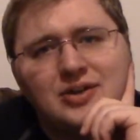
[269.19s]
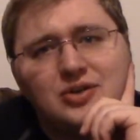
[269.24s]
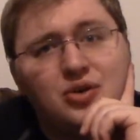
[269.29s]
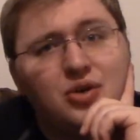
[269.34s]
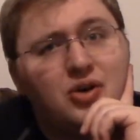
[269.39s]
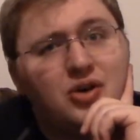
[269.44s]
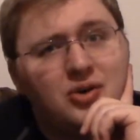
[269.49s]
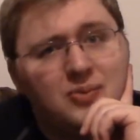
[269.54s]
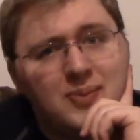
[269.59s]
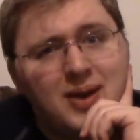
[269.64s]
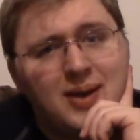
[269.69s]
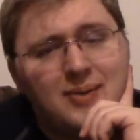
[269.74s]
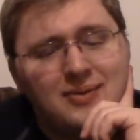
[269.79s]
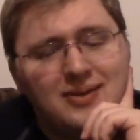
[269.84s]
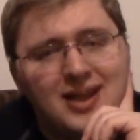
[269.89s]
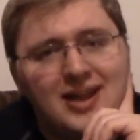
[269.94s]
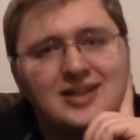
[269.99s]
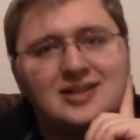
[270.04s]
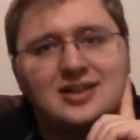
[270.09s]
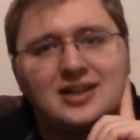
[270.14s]
or maybe
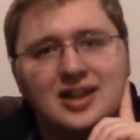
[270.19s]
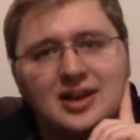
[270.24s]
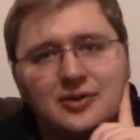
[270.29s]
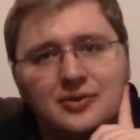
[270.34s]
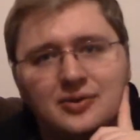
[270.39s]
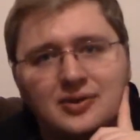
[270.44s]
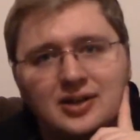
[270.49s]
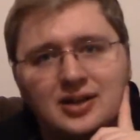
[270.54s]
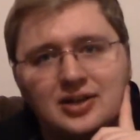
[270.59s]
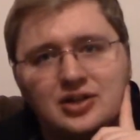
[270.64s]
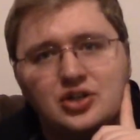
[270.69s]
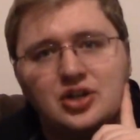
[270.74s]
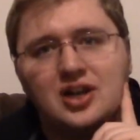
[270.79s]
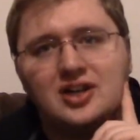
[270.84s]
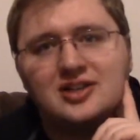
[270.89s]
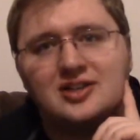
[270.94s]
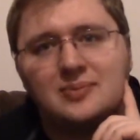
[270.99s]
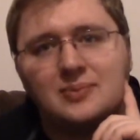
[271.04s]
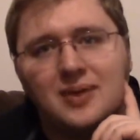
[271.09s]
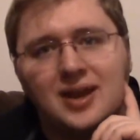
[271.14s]
that's literally
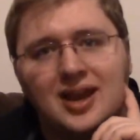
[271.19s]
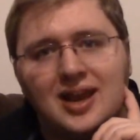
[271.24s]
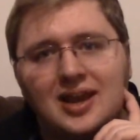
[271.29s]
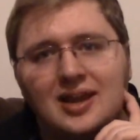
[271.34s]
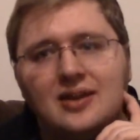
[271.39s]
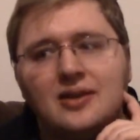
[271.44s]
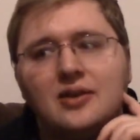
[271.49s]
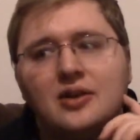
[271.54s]
just me